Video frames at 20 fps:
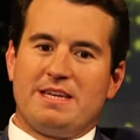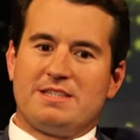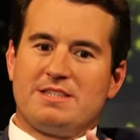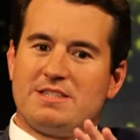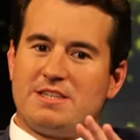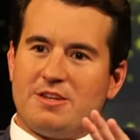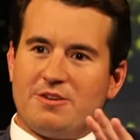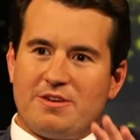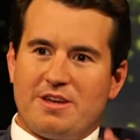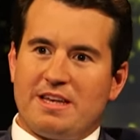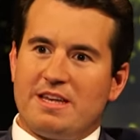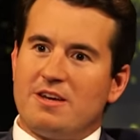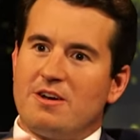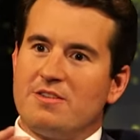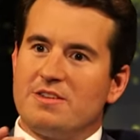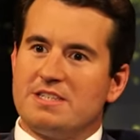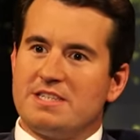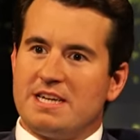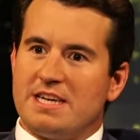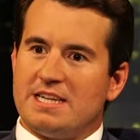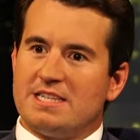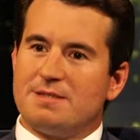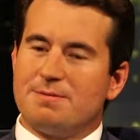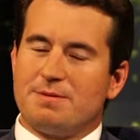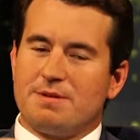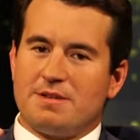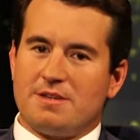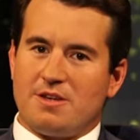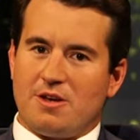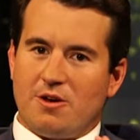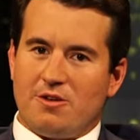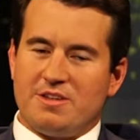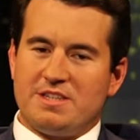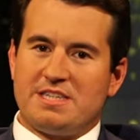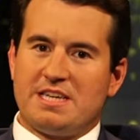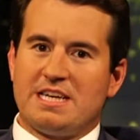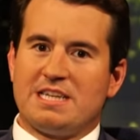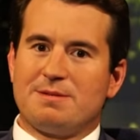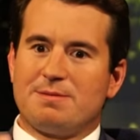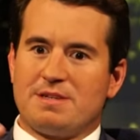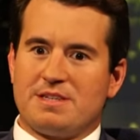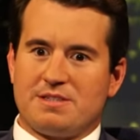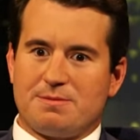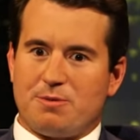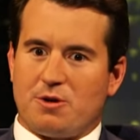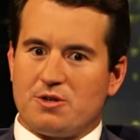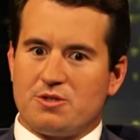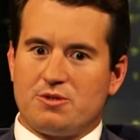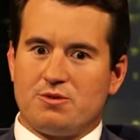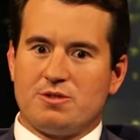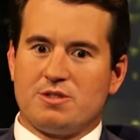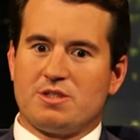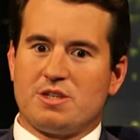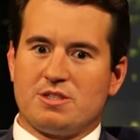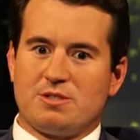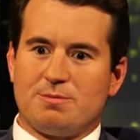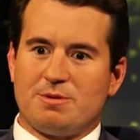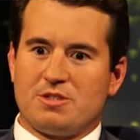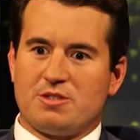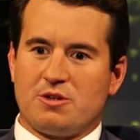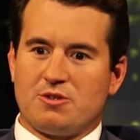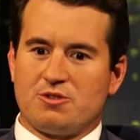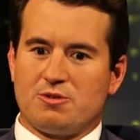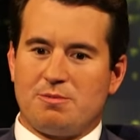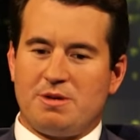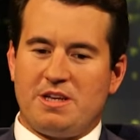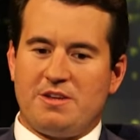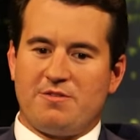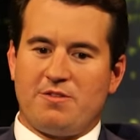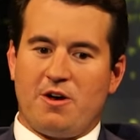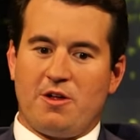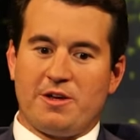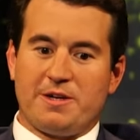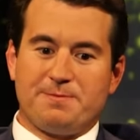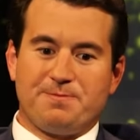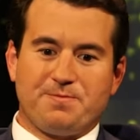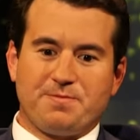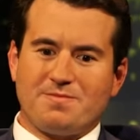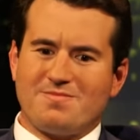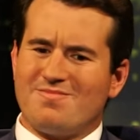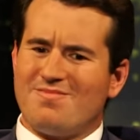It's, you know, getting all these hits, you know, all these hits because Barstool has such a big social media following.